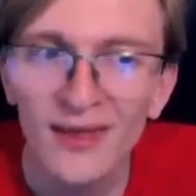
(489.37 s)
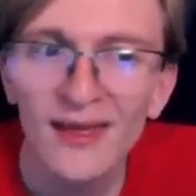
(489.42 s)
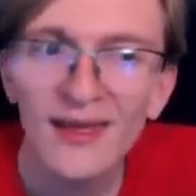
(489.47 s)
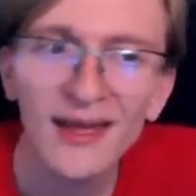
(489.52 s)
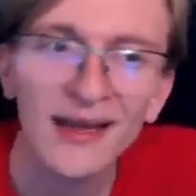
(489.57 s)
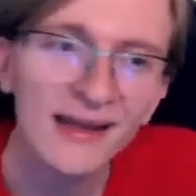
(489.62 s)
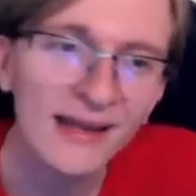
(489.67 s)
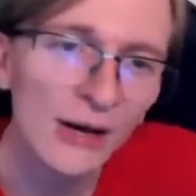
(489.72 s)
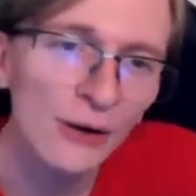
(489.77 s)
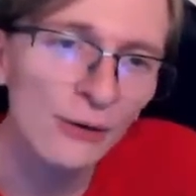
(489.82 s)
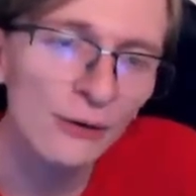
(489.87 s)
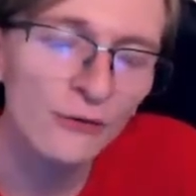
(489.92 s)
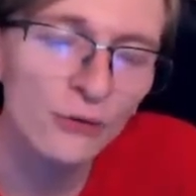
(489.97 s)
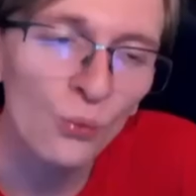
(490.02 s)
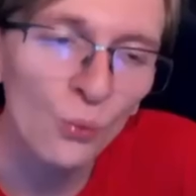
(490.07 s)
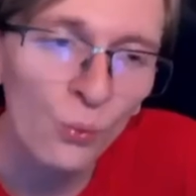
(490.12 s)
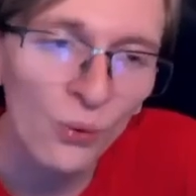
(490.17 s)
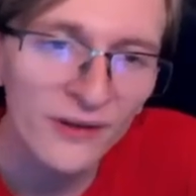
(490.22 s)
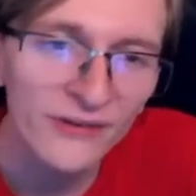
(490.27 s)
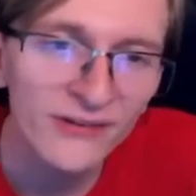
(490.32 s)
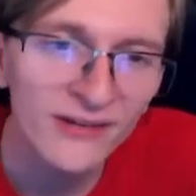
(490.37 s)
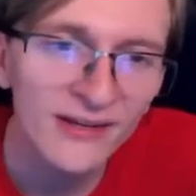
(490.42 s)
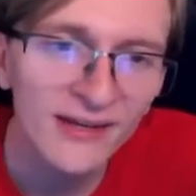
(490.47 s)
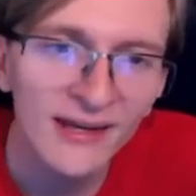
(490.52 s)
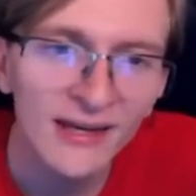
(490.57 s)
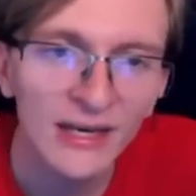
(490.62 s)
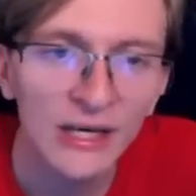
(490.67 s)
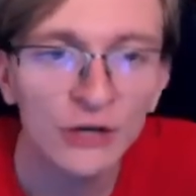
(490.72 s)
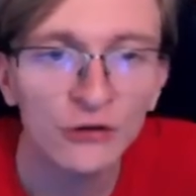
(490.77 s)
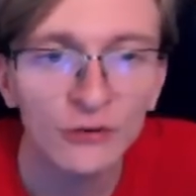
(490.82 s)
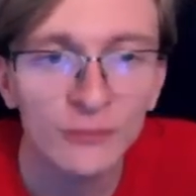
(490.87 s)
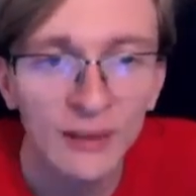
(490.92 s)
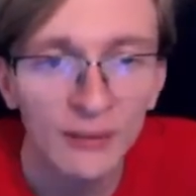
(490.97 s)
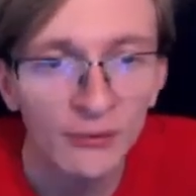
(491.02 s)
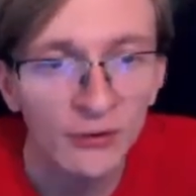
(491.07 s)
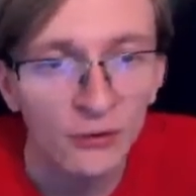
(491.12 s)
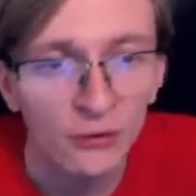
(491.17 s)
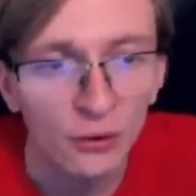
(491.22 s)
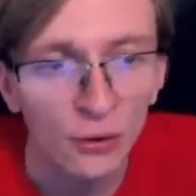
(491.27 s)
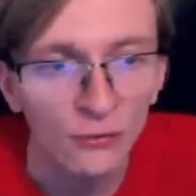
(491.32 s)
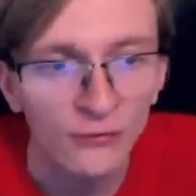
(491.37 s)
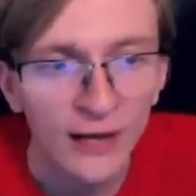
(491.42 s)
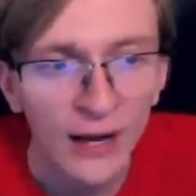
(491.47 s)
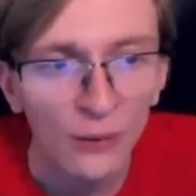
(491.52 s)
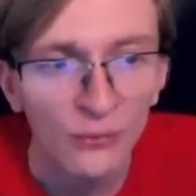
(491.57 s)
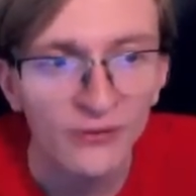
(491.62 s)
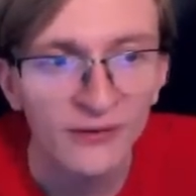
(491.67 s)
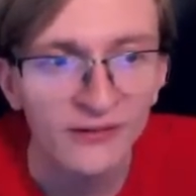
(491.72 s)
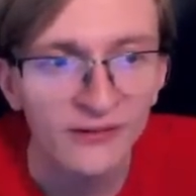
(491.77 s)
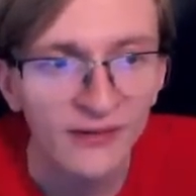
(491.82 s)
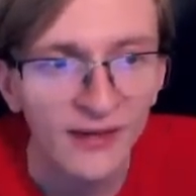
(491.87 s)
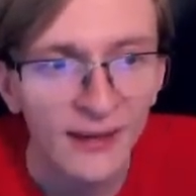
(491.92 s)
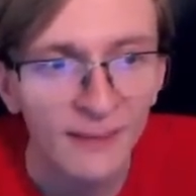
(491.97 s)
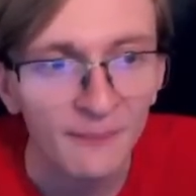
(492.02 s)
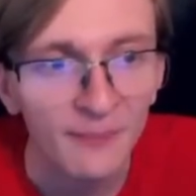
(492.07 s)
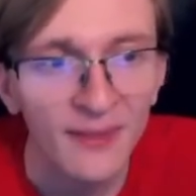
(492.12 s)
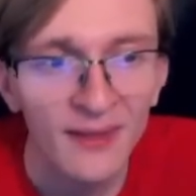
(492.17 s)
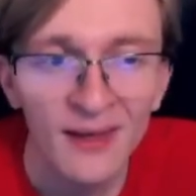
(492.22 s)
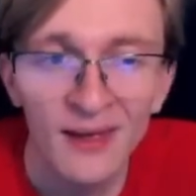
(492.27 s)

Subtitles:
and Gyarados once again should be able to close out this game.